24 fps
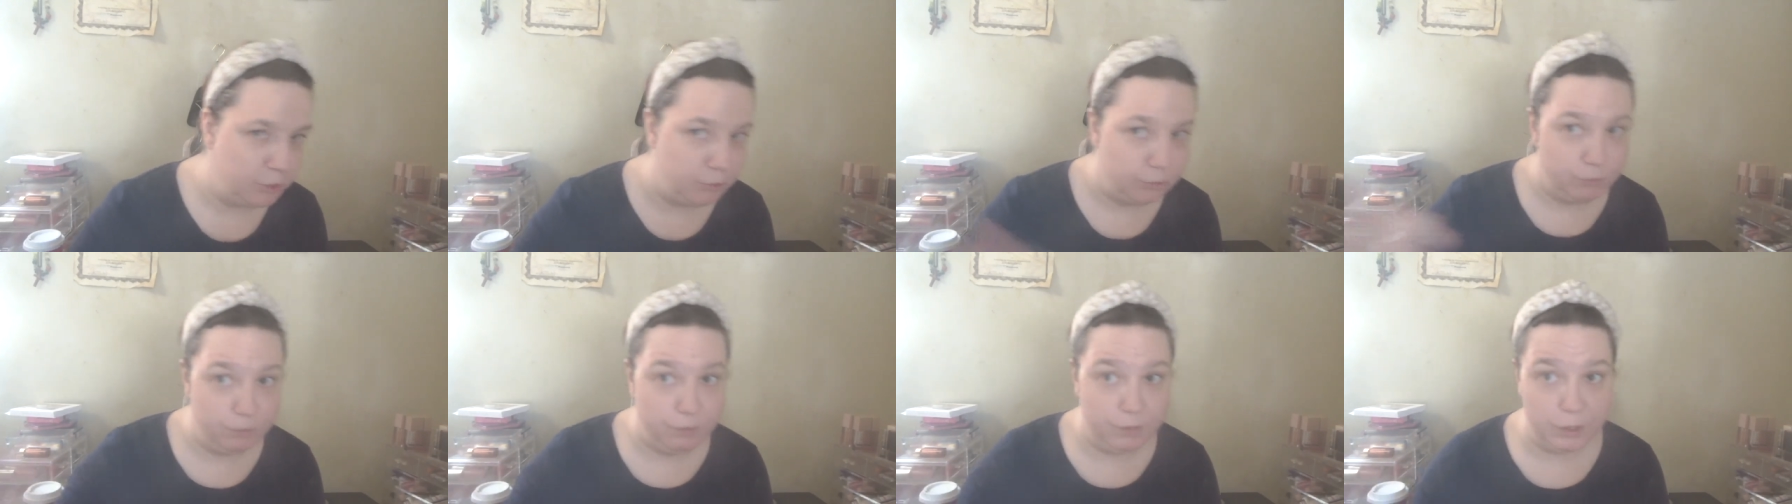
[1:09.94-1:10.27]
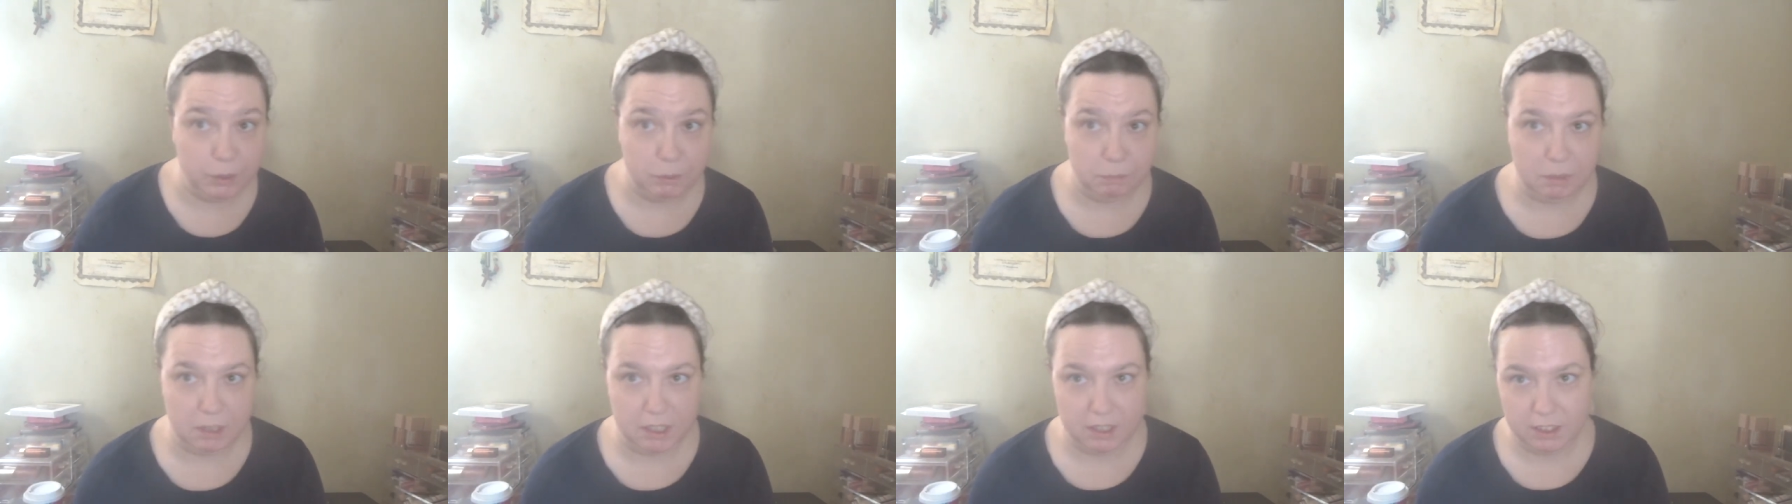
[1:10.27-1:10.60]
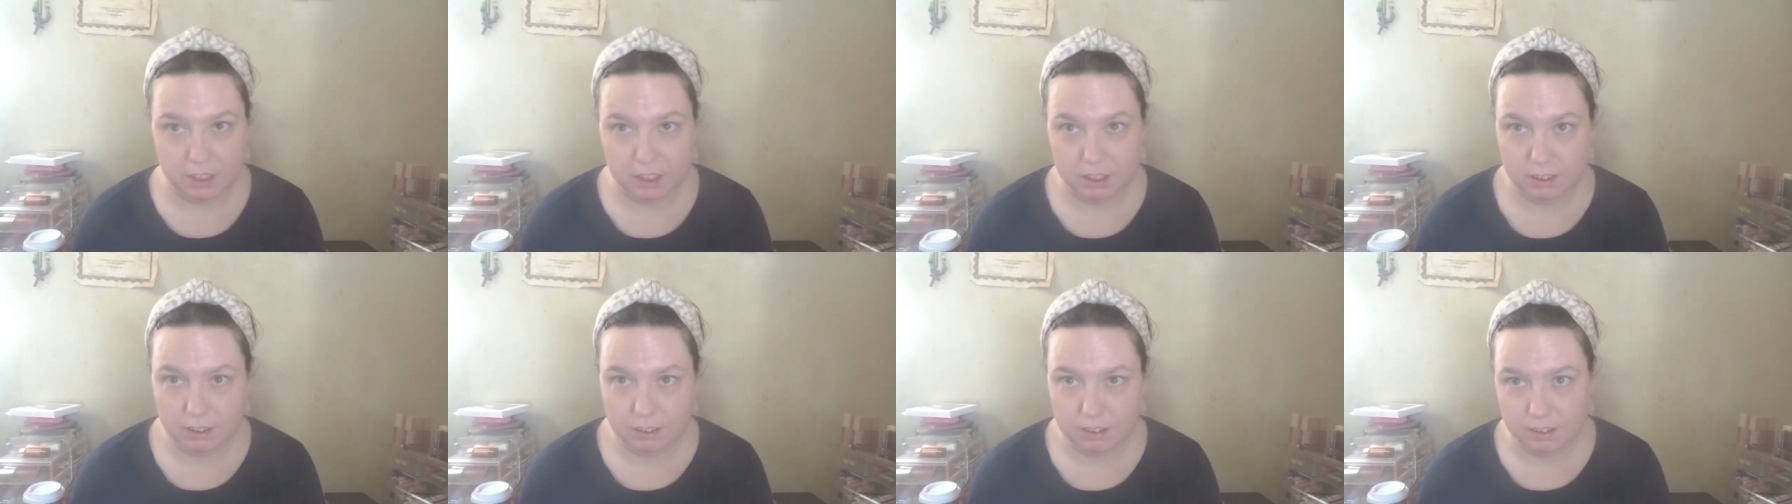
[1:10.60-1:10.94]
filming
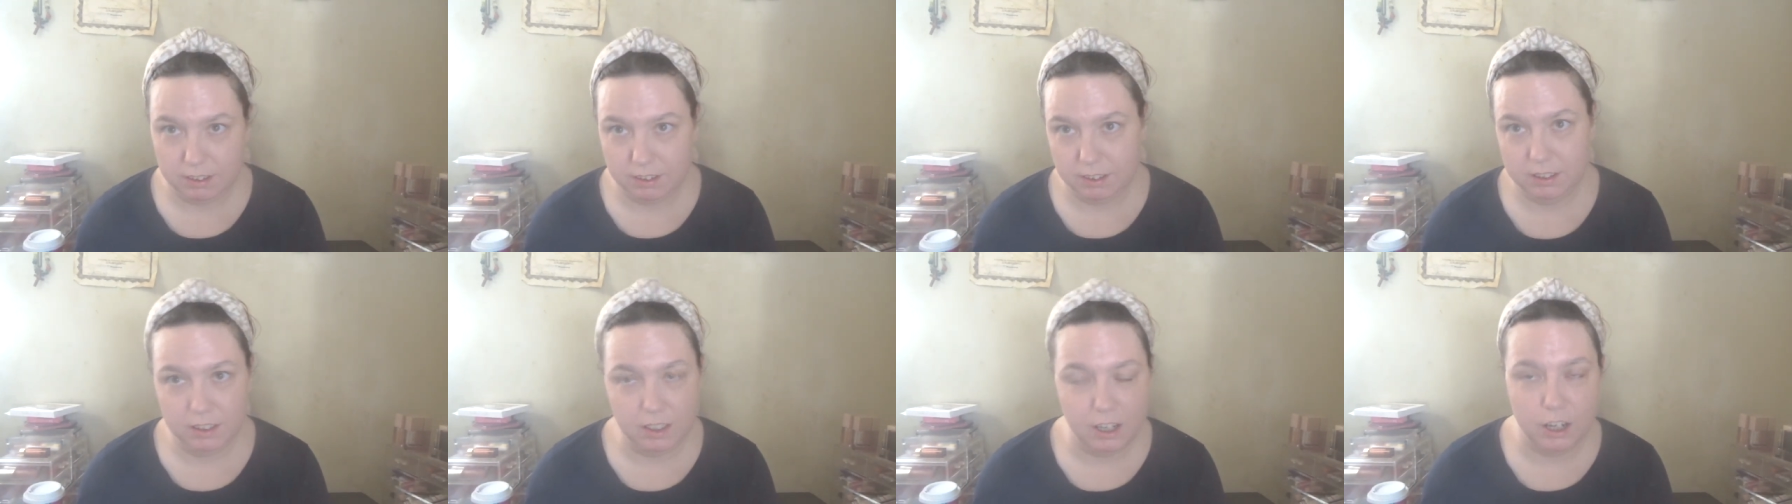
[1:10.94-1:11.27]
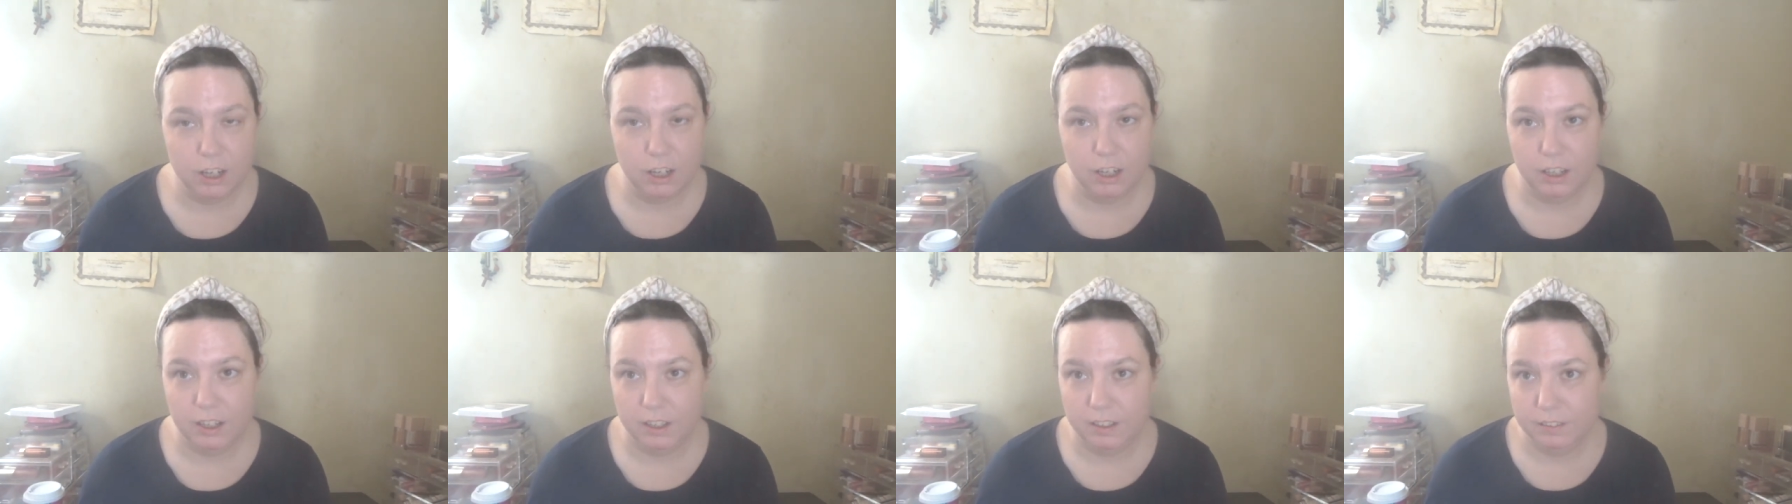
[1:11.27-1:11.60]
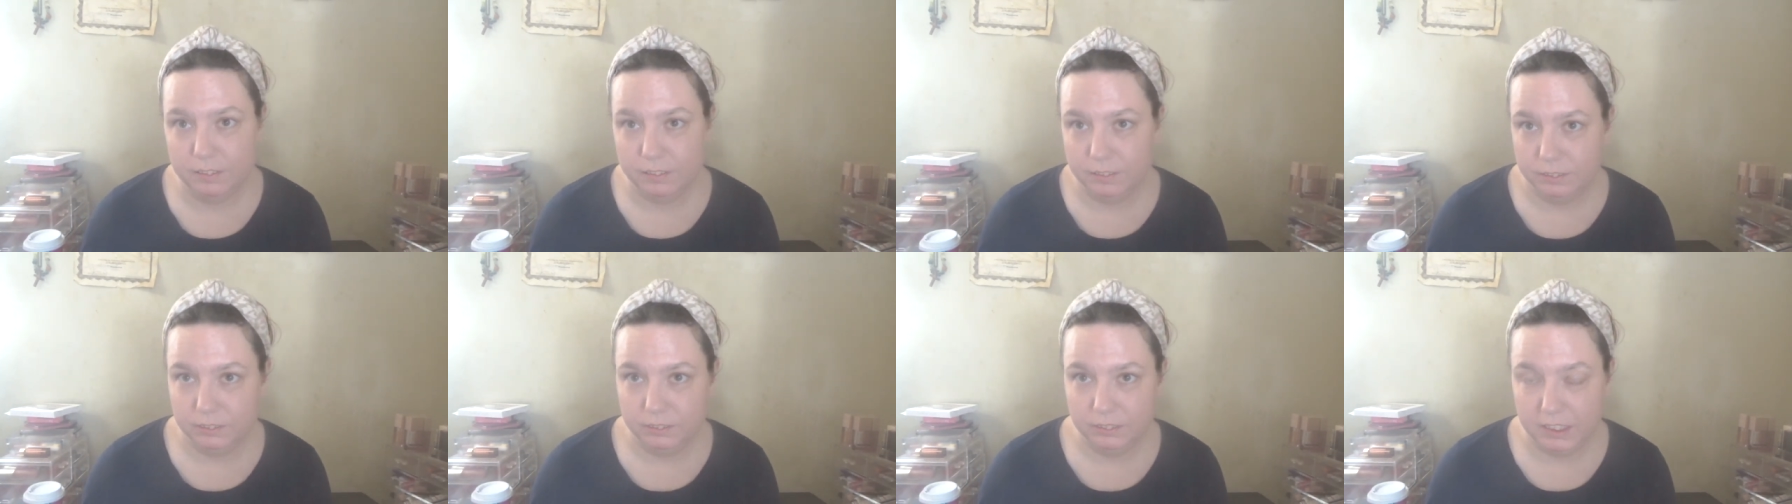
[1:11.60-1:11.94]
this, I, uh,
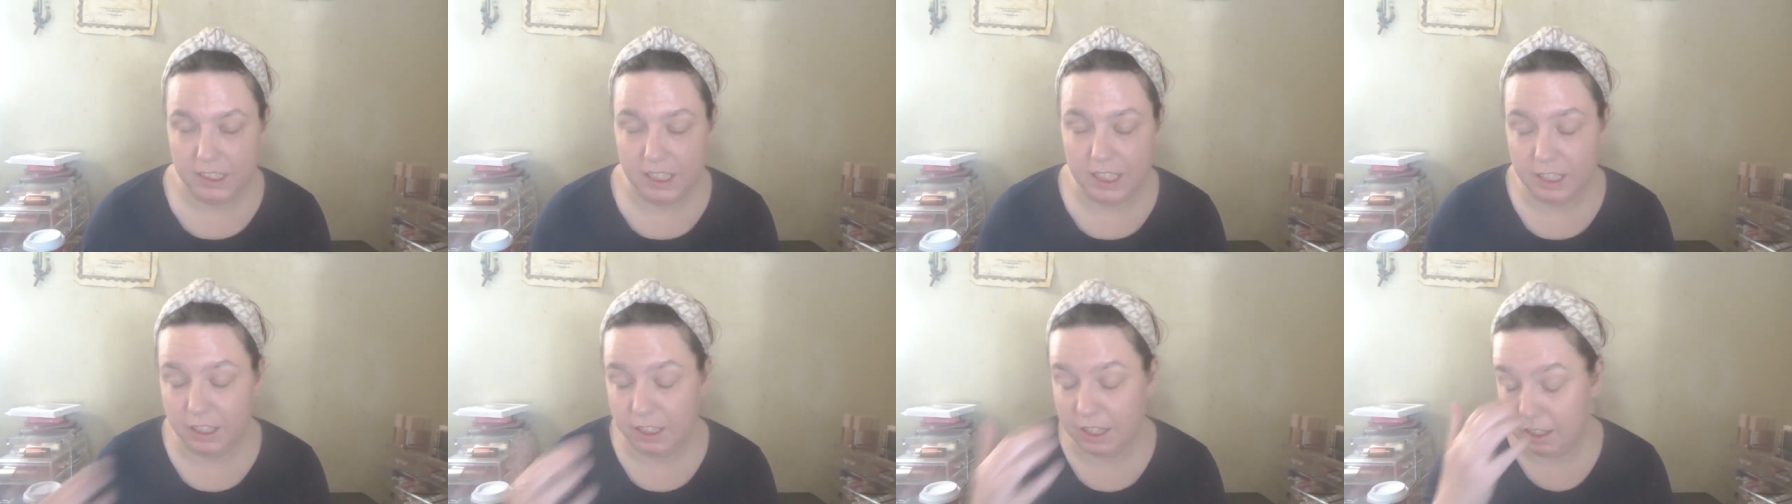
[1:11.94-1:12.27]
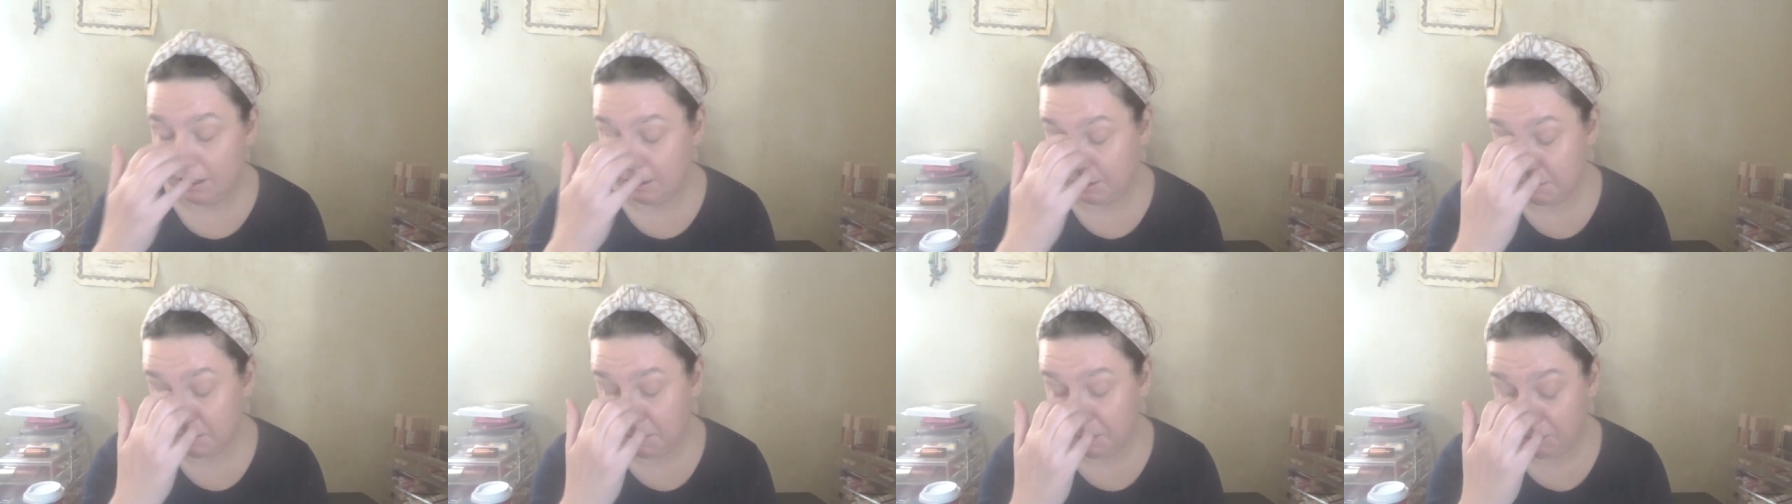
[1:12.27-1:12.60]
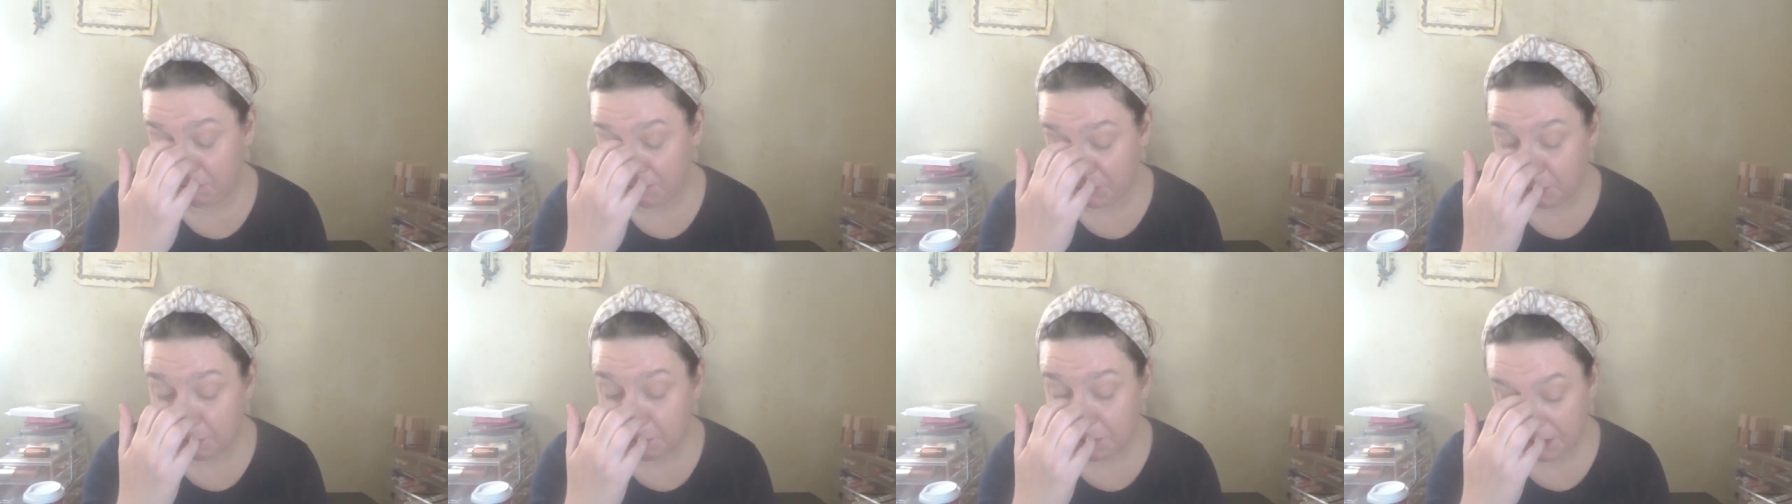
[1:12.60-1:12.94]
yeah, as I'm
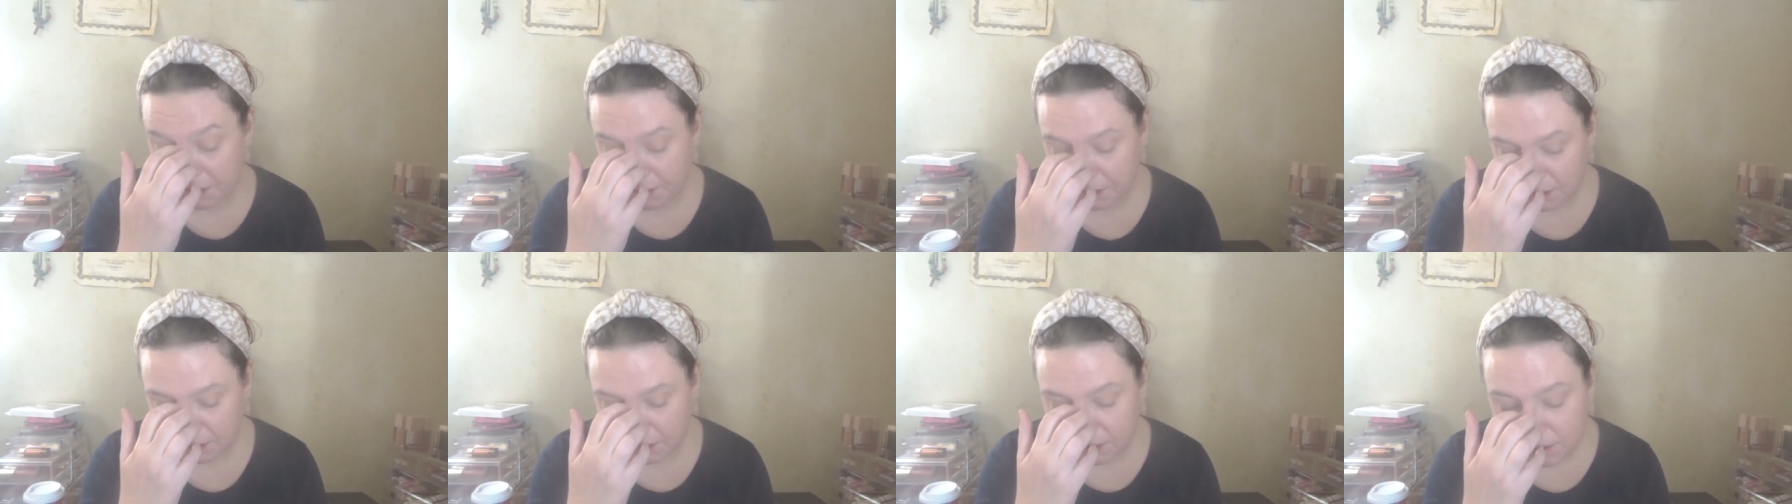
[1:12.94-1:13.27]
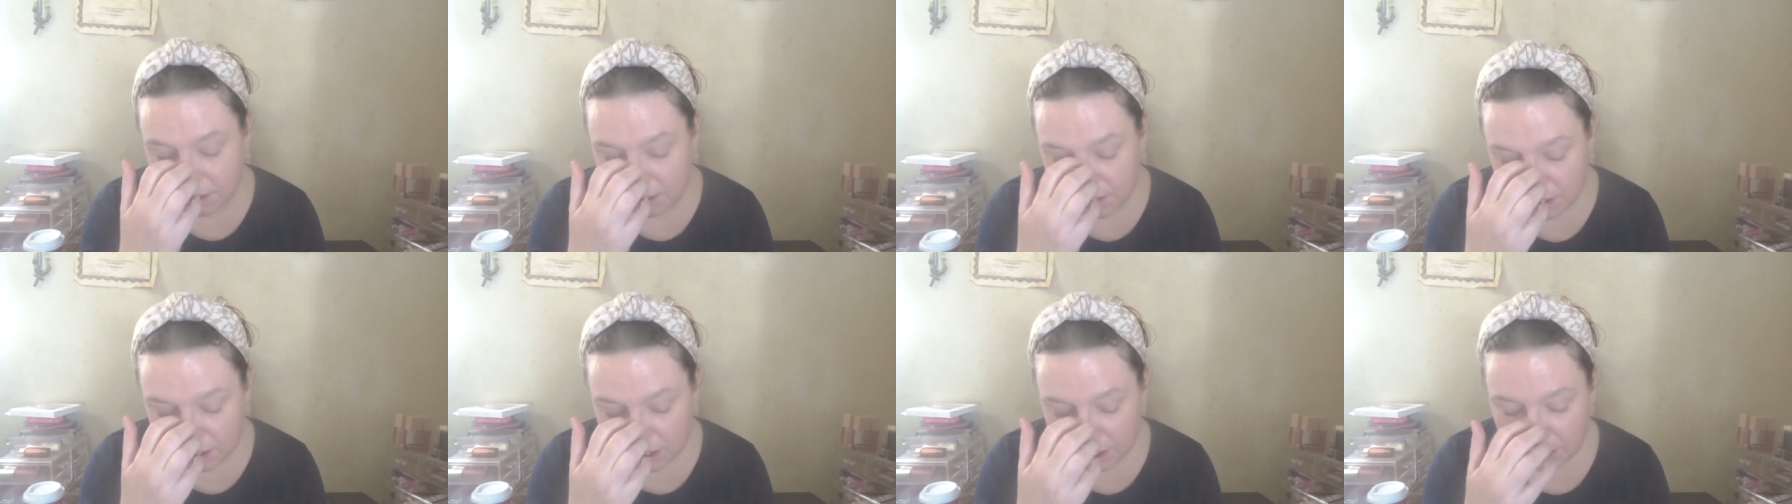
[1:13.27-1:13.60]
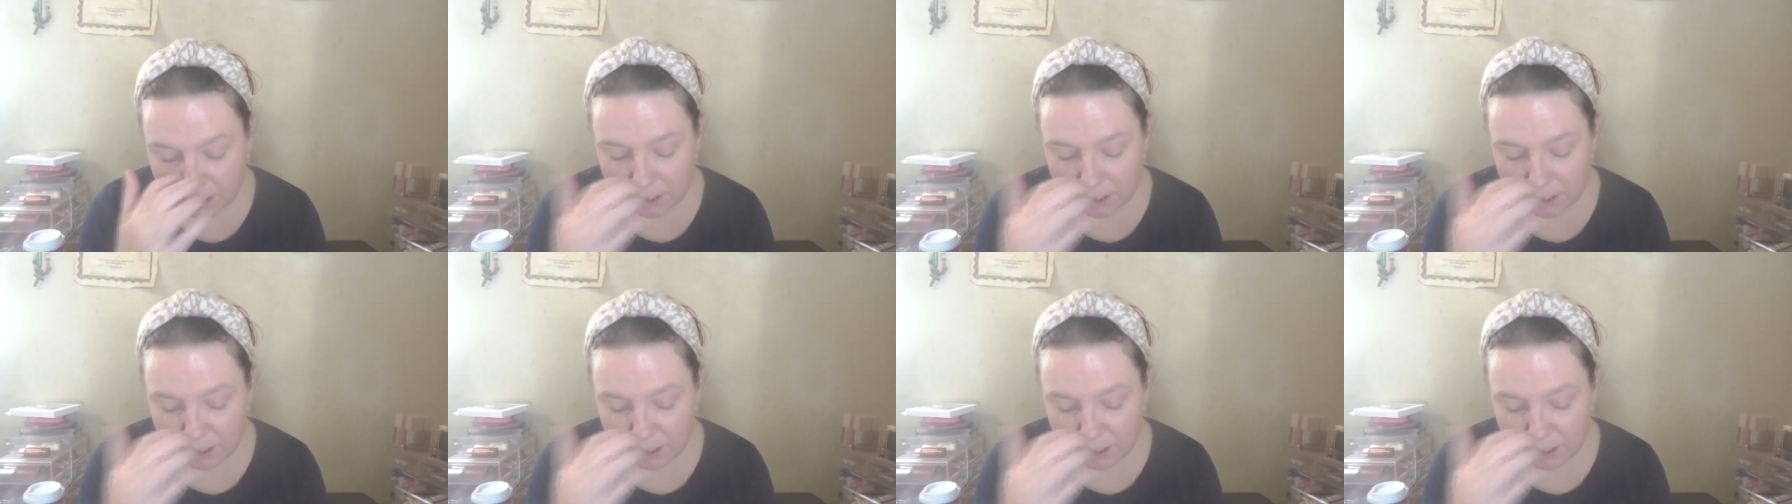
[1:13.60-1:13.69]
filming this,